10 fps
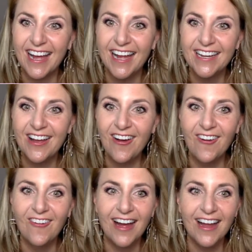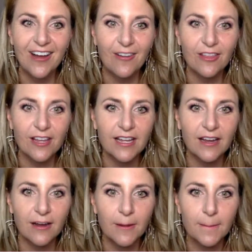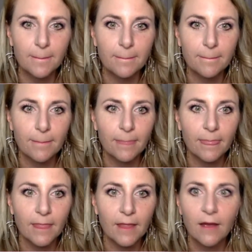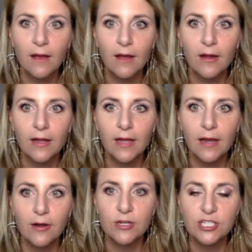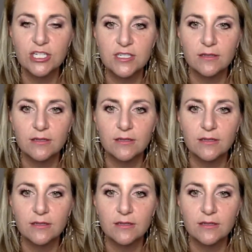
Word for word: I know. I know. Look at here. All right. I don't know what she's.